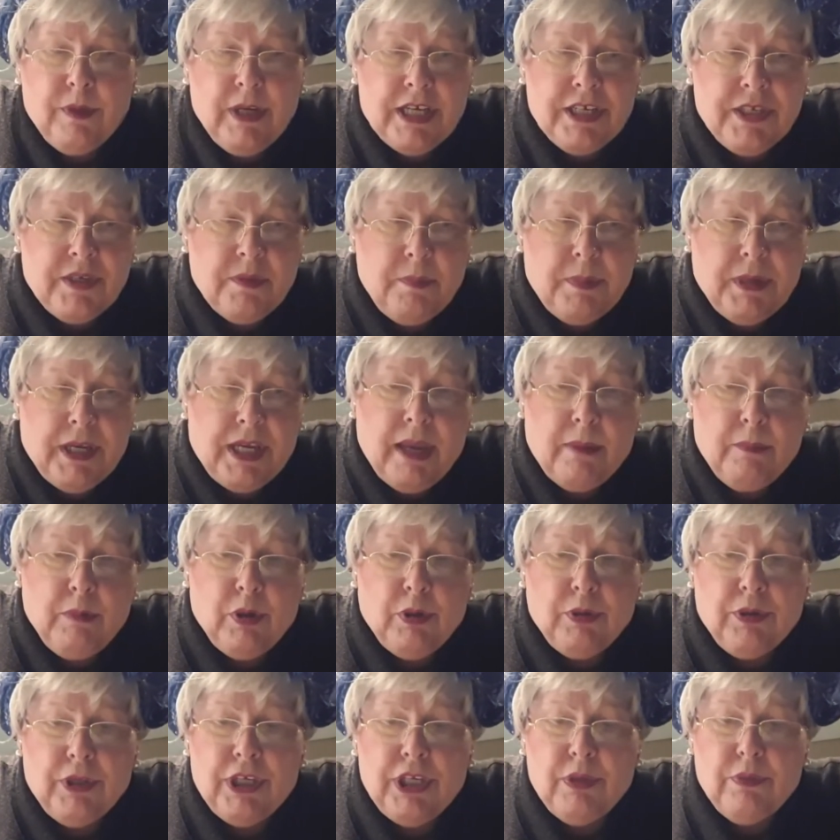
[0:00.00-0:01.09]
recipe, I'm
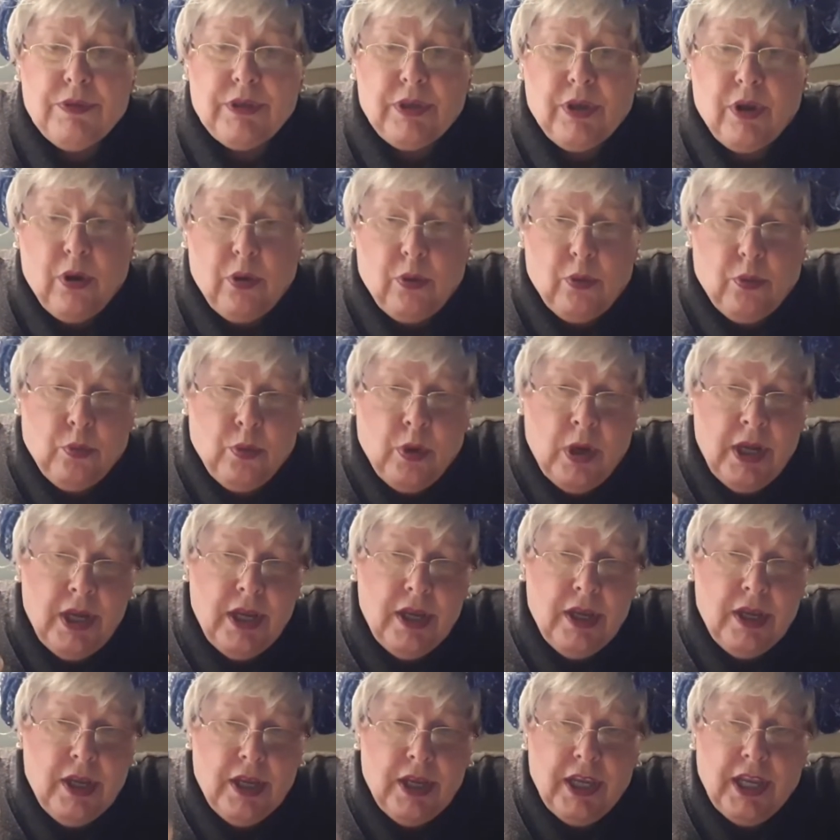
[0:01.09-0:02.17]
going to use a whole
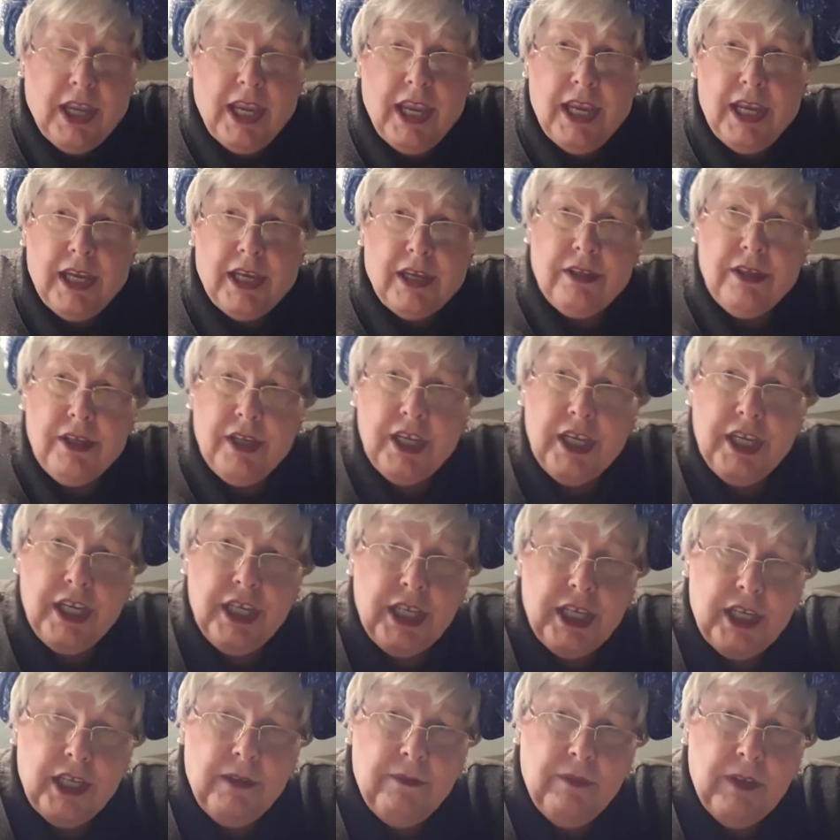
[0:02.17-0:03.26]
can
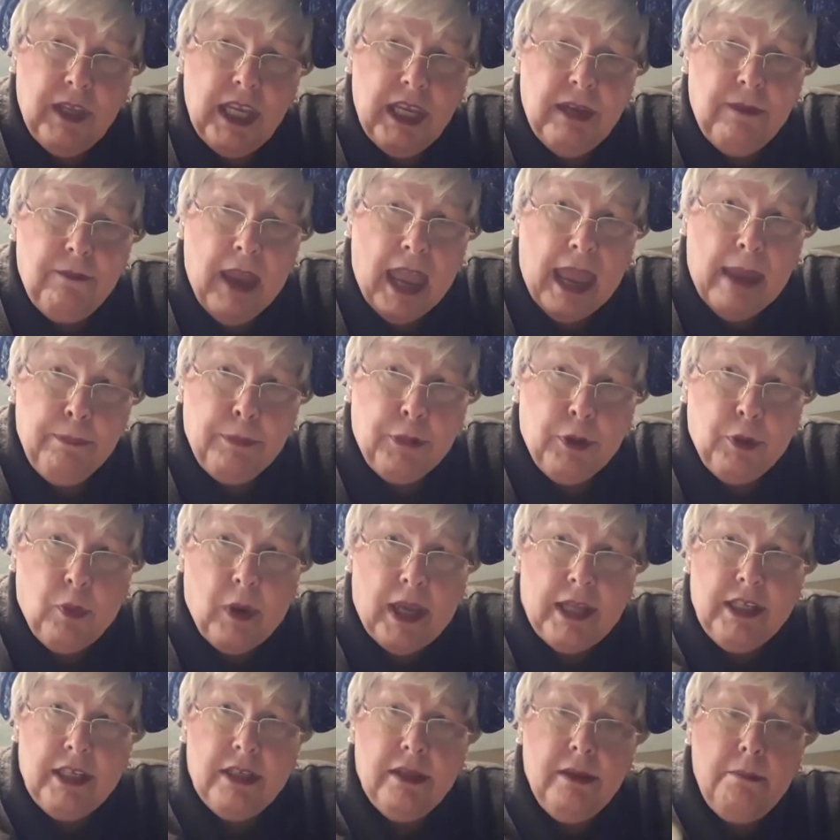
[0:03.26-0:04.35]
of
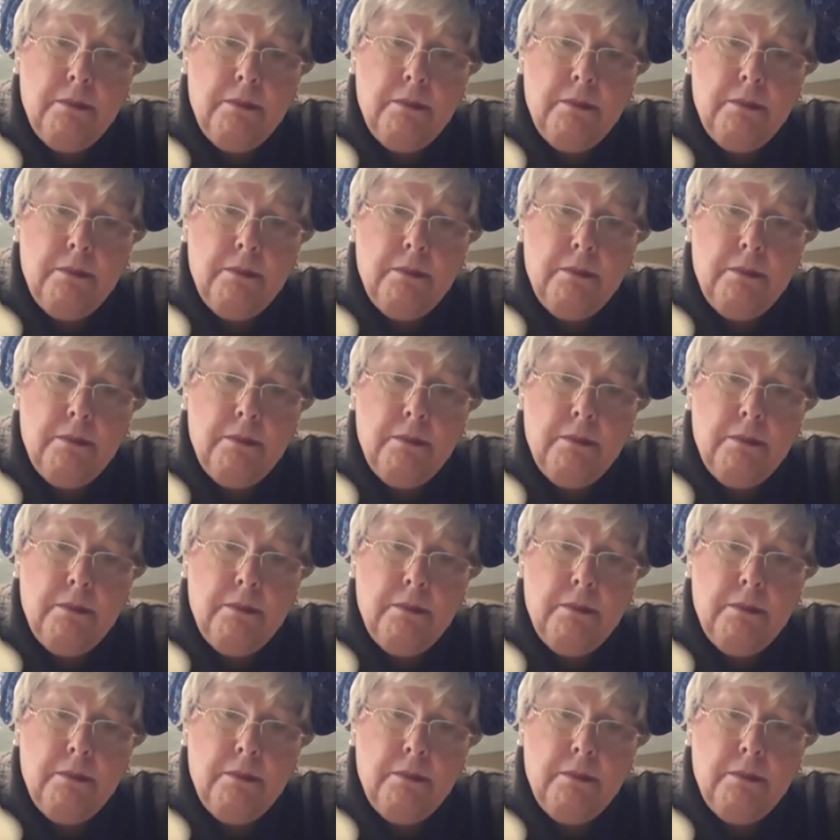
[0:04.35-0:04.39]
evaporated